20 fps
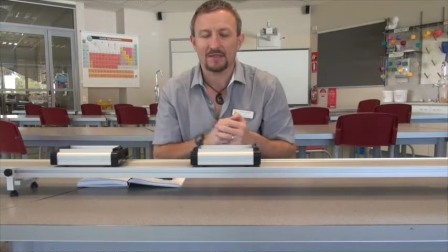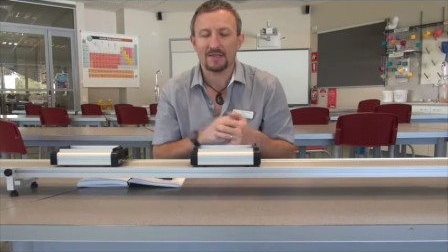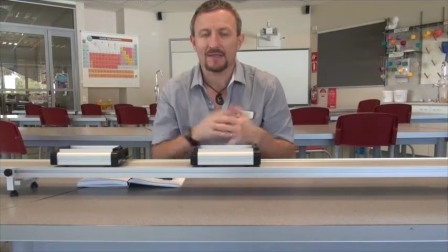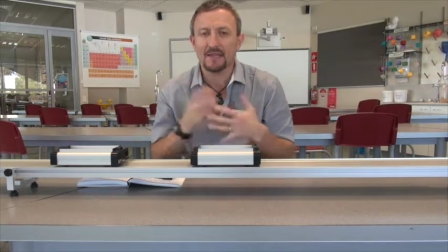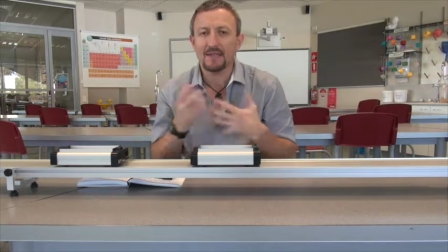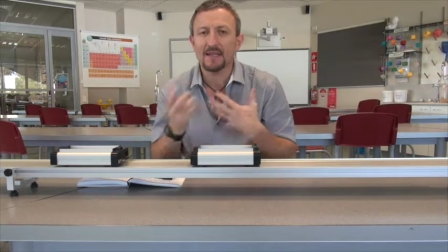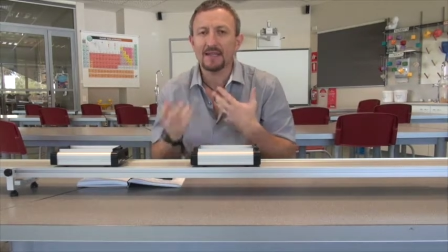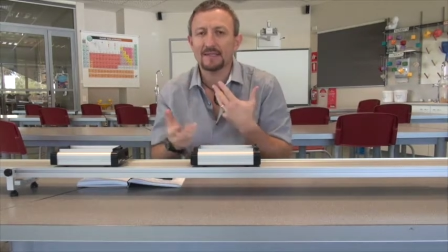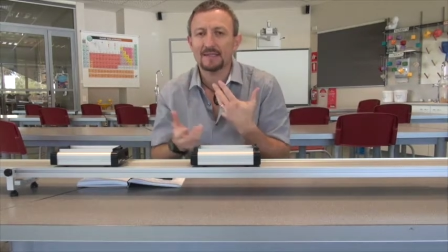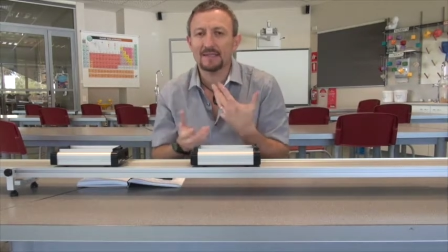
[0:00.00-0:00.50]
So
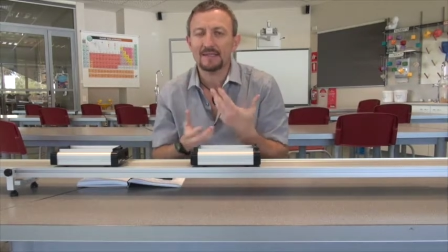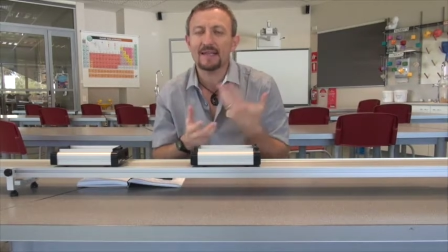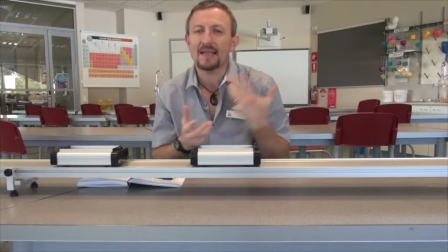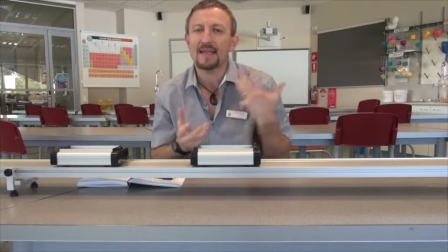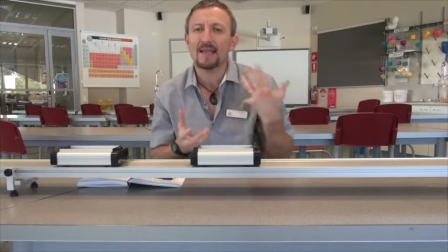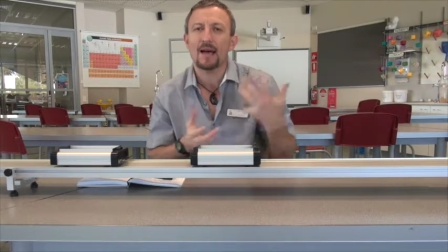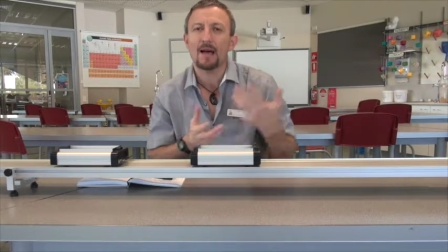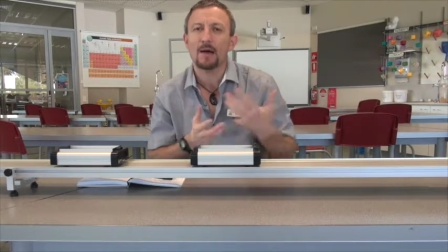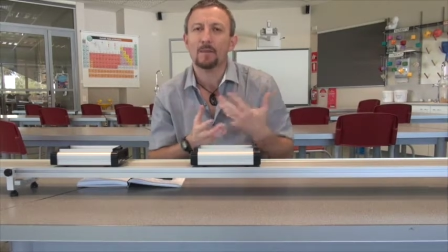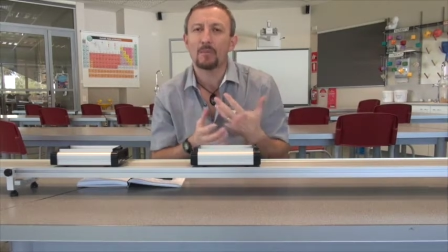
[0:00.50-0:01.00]
let's
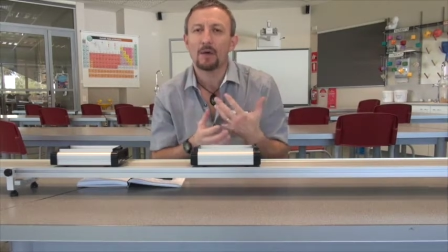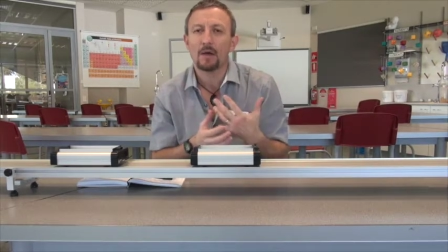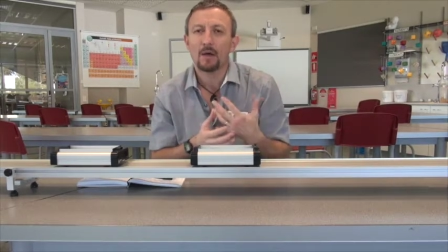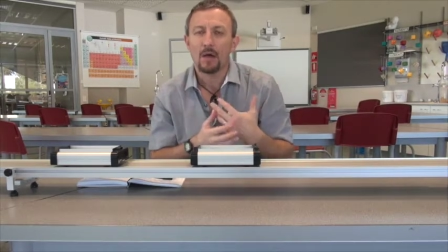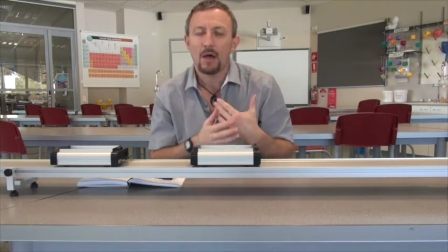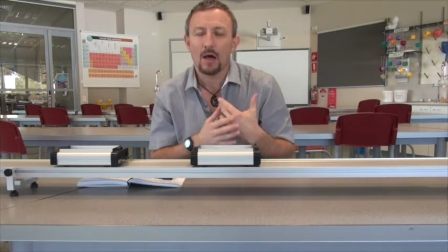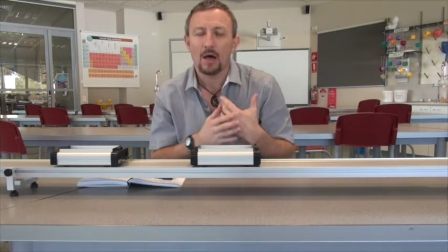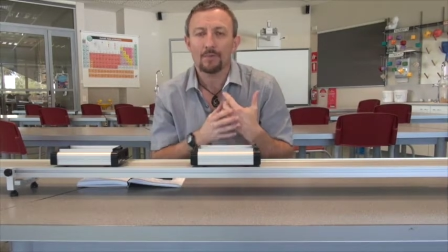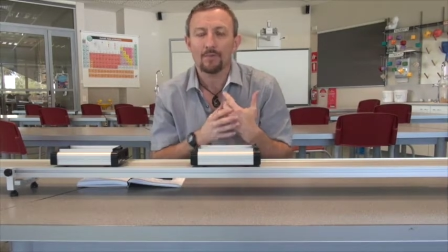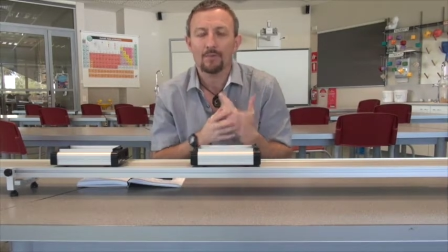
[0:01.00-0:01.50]
set up
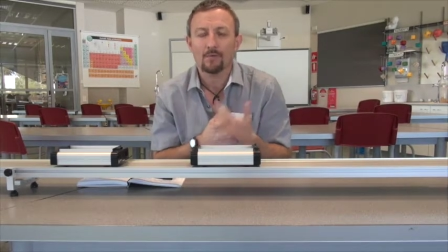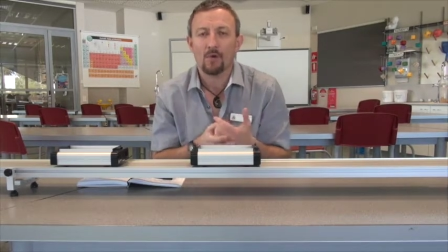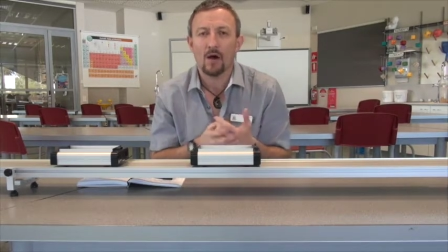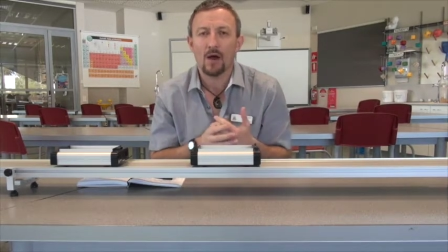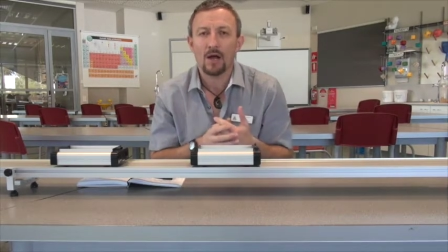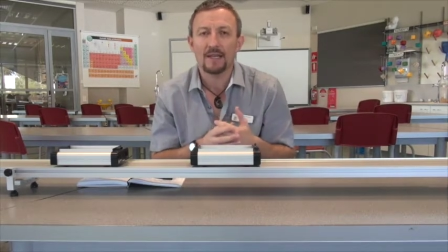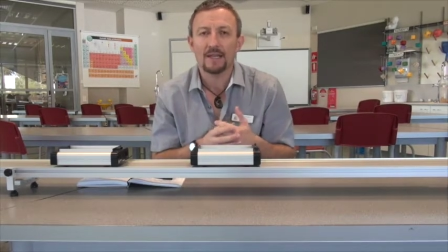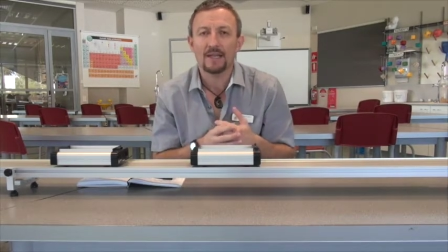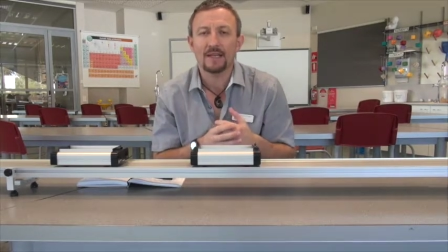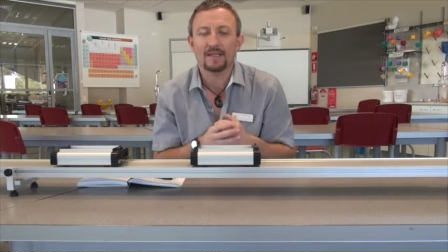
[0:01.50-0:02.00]
a
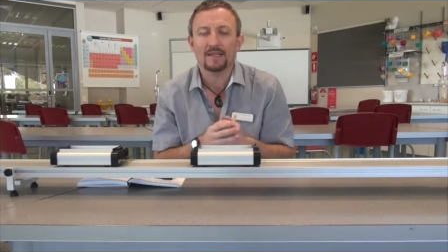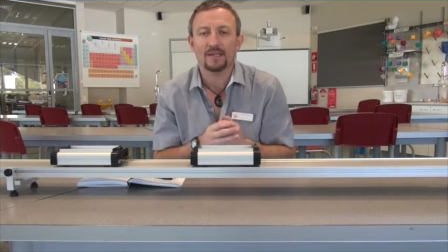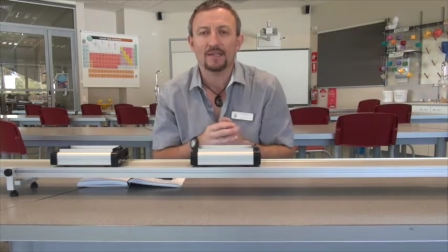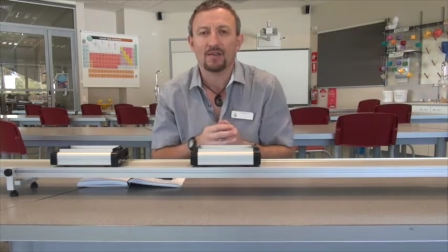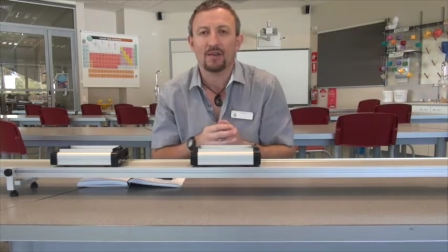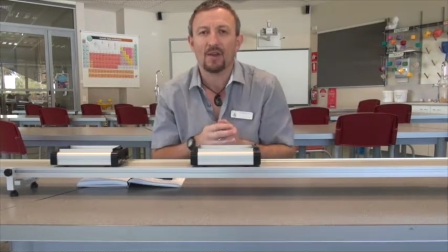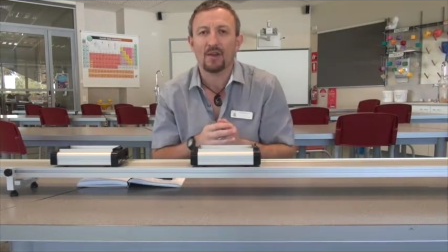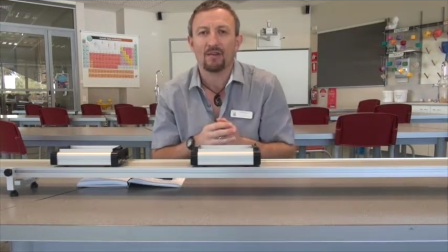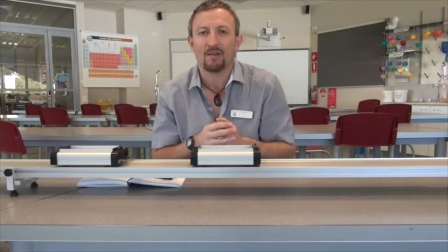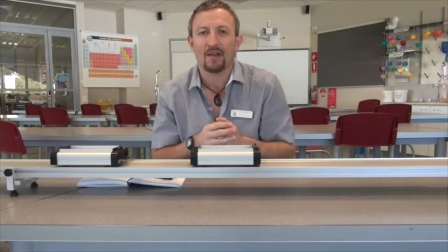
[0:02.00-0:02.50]
variety of
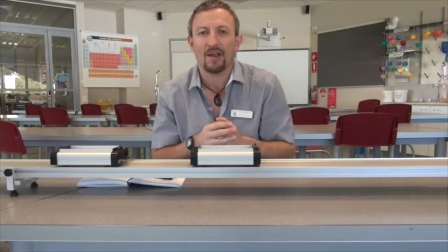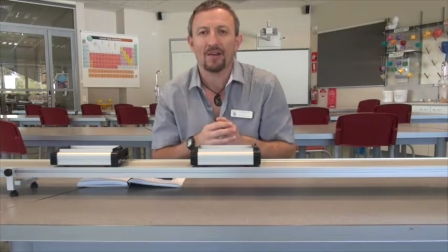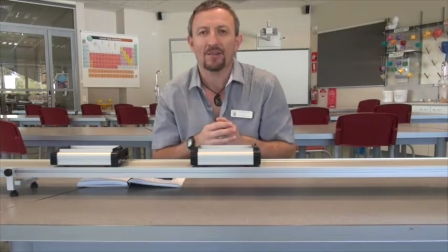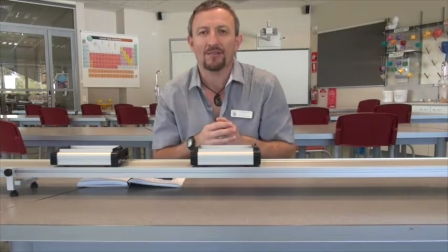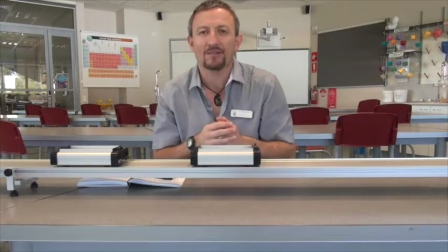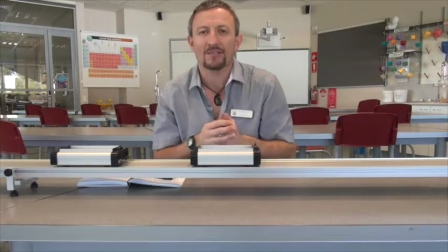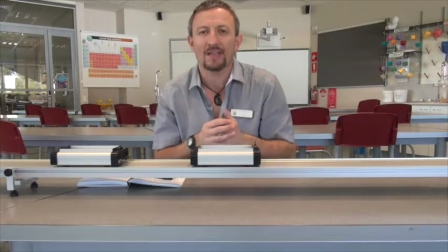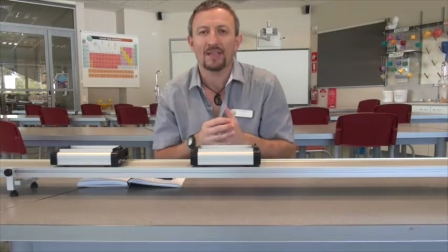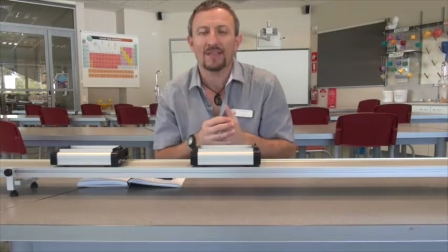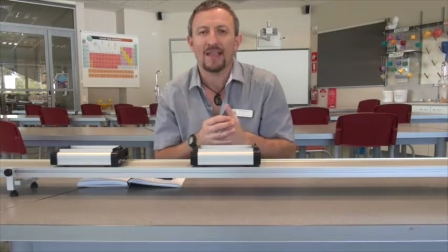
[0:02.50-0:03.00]

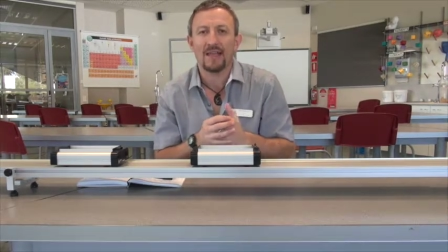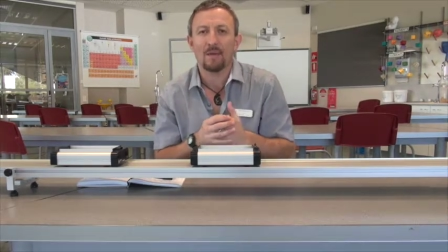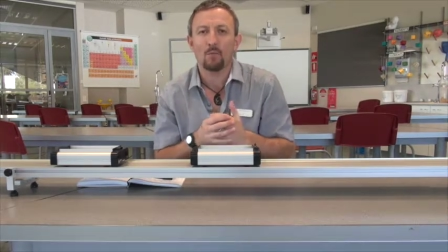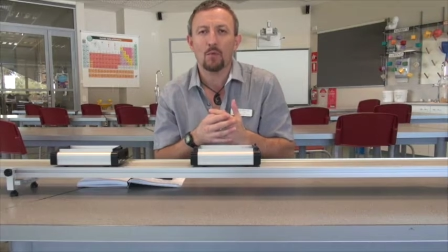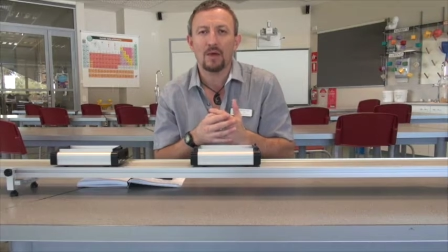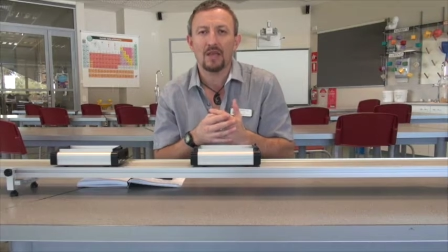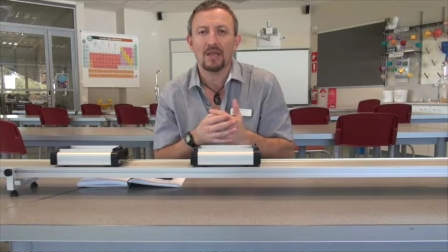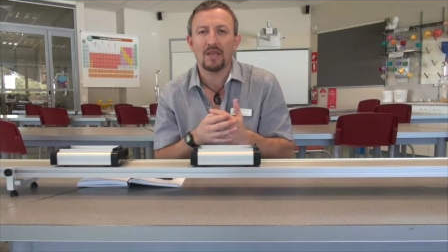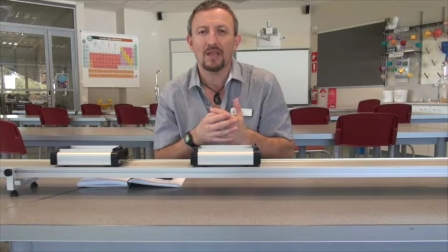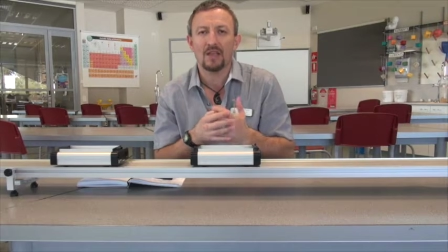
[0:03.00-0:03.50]
scenarios and then
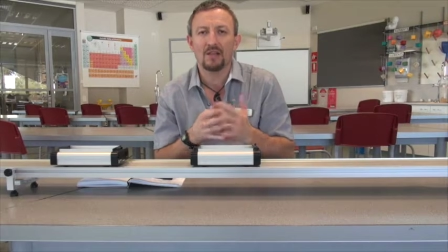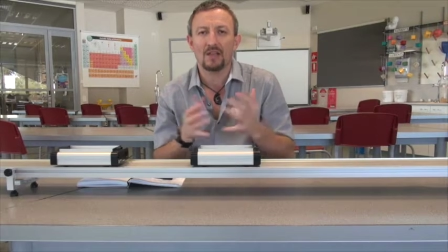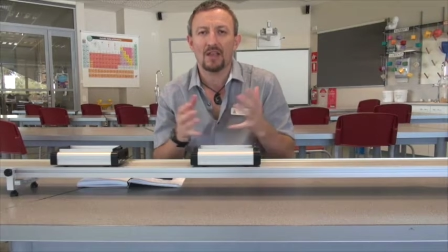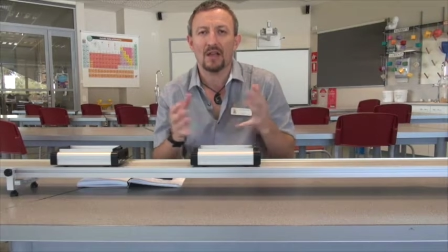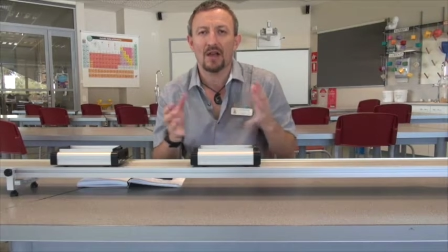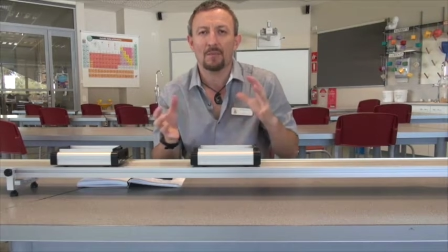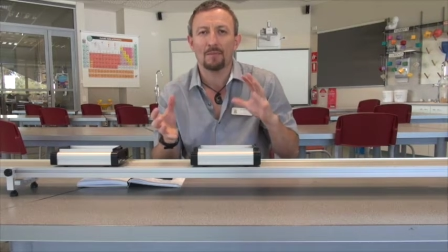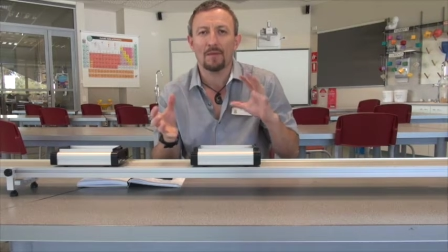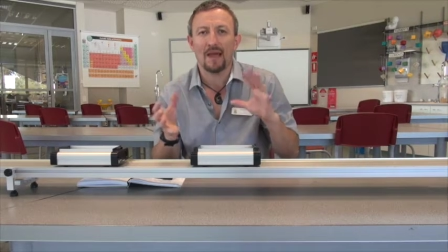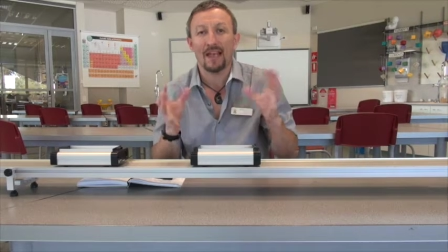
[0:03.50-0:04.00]
we can
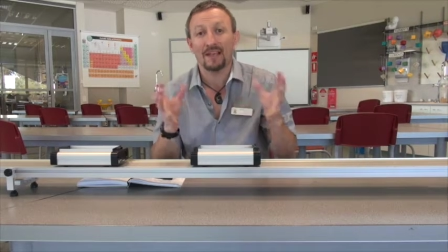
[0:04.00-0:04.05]
um,